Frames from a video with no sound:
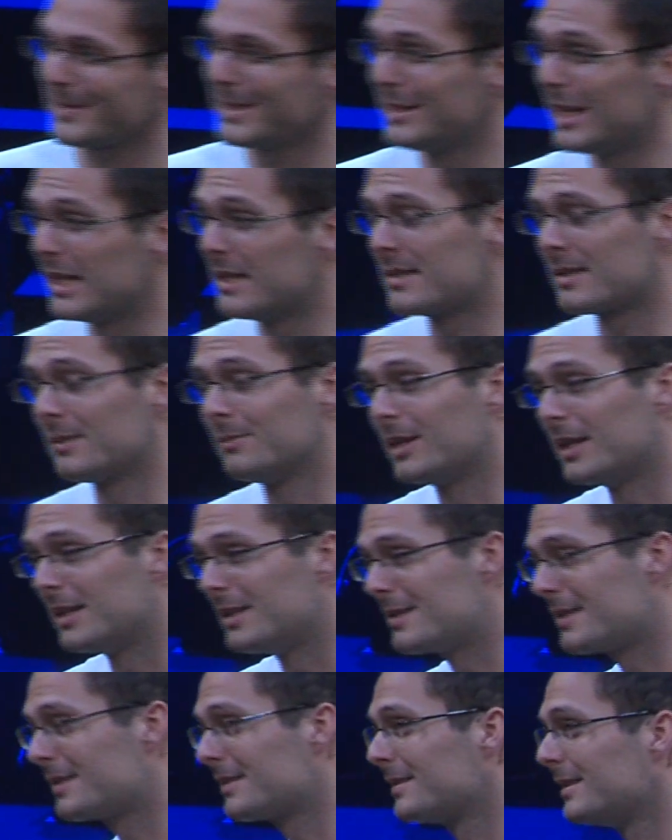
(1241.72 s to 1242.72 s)
then some
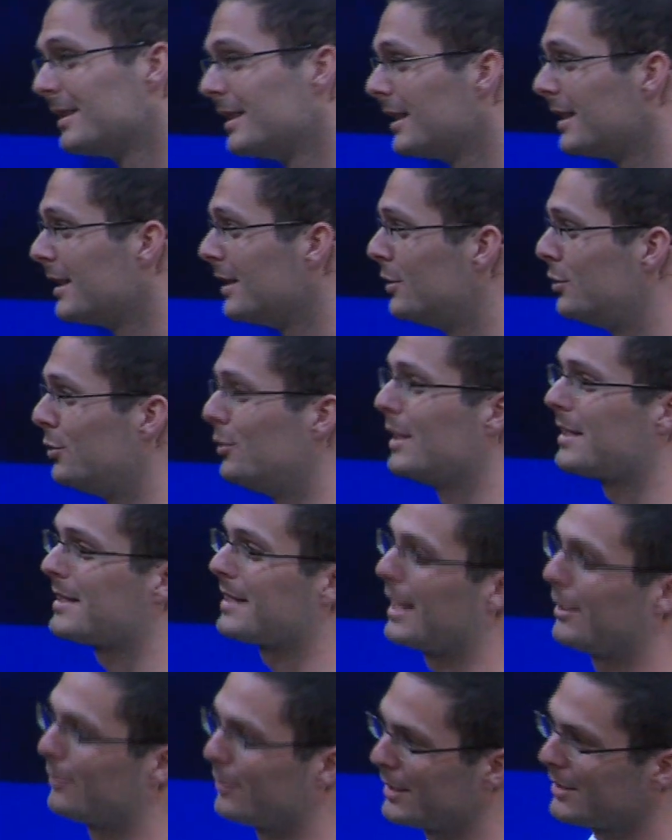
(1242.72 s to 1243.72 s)
days tuna
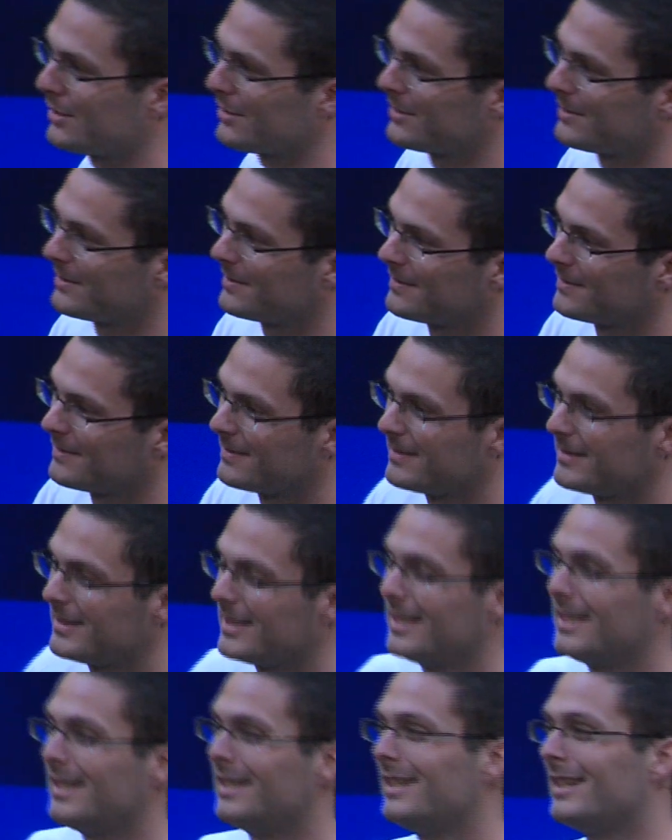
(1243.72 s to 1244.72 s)
sandwich,
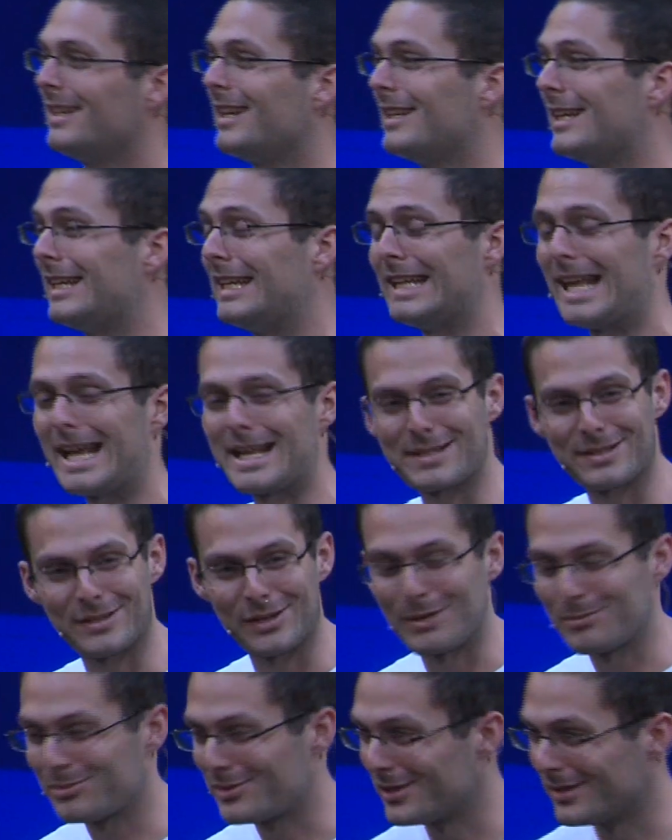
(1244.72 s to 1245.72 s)
and then last
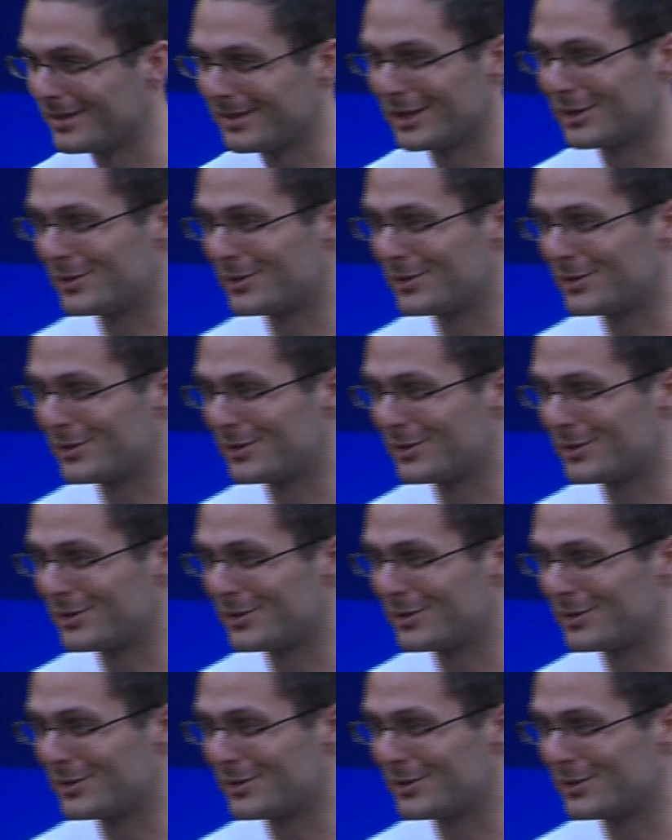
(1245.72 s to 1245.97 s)
option,